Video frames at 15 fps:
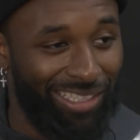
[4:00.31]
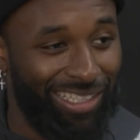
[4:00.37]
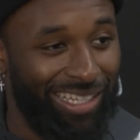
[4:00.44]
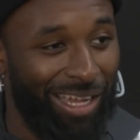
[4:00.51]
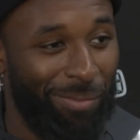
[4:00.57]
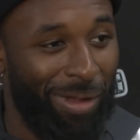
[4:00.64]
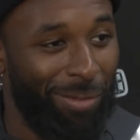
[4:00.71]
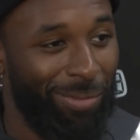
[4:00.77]
could have
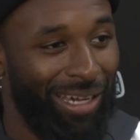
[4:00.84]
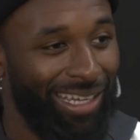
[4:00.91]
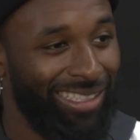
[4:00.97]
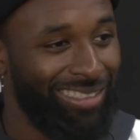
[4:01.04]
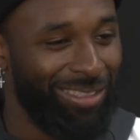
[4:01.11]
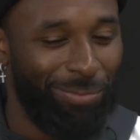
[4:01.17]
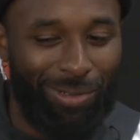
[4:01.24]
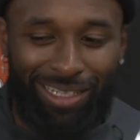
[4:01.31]
got my
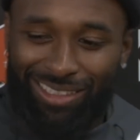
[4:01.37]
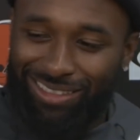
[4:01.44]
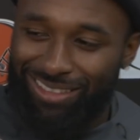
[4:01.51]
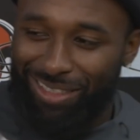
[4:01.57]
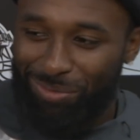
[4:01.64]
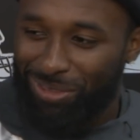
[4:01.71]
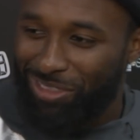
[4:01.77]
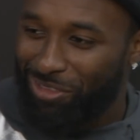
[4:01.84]
balance,
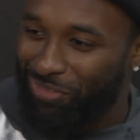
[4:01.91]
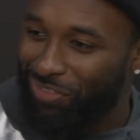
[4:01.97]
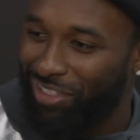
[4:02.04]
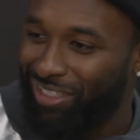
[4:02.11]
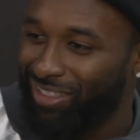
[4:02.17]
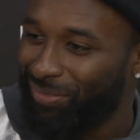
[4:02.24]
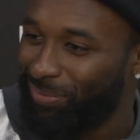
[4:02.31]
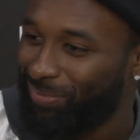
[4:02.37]
I'm still falling.